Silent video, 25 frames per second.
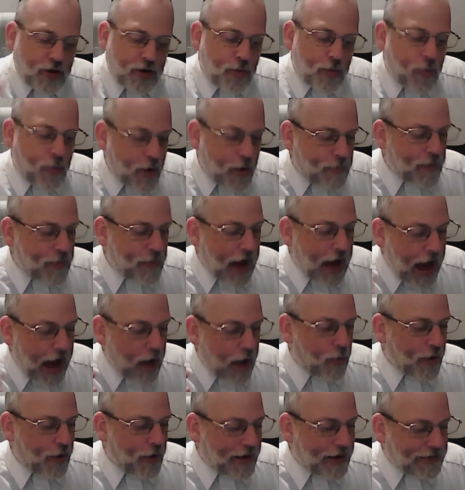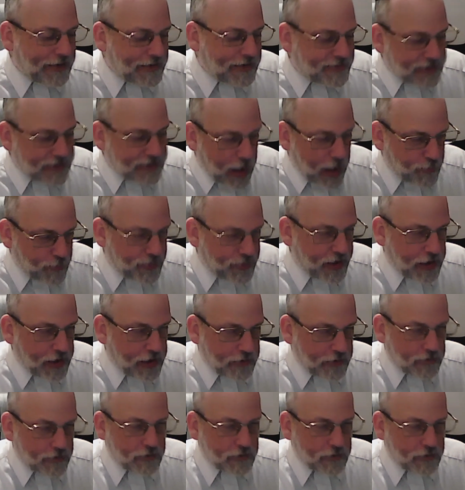put power into something